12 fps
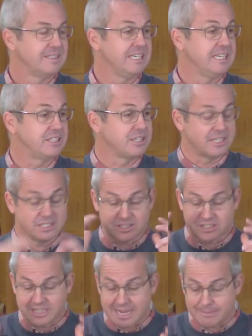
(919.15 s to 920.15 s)
It's an
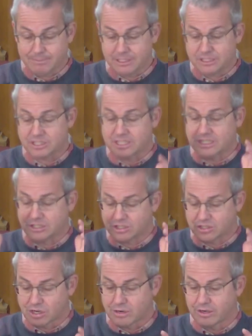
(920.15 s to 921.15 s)
established
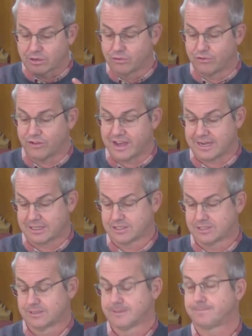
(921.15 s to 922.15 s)
historical
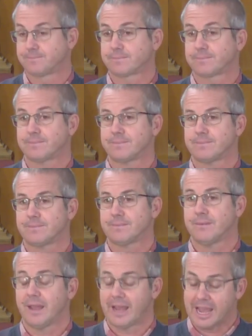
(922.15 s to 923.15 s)
fact.
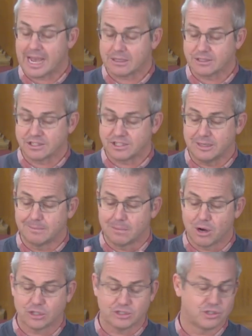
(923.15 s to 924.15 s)
Our sin
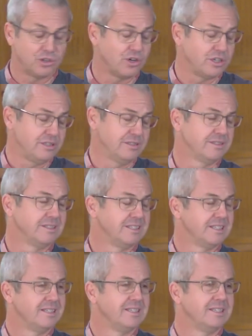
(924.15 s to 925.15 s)
mocks God,
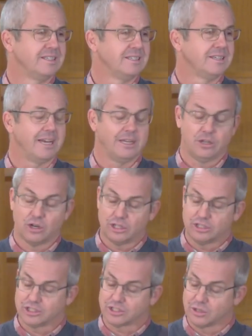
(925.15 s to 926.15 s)
and
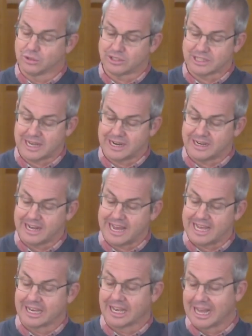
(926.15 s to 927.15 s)
God just looks at it
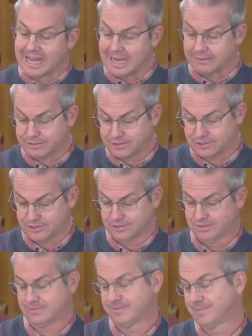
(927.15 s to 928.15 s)
and
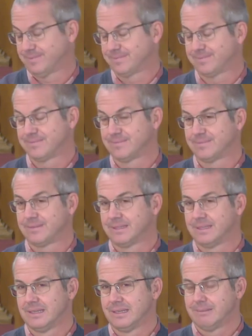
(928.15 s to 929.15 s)
laughs.
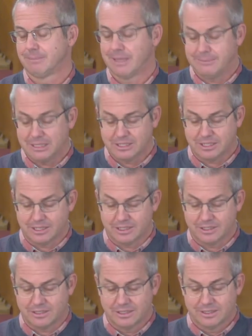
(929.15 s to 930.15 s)
But let me tell
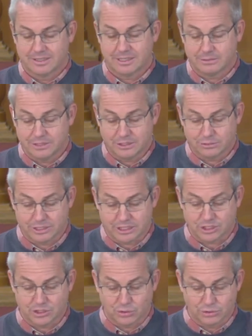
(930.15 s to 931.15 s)
you, there is
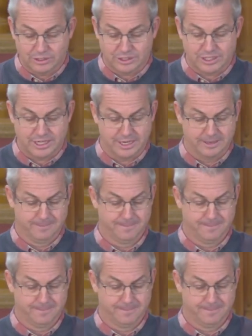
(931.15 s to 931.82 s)
reassurance here.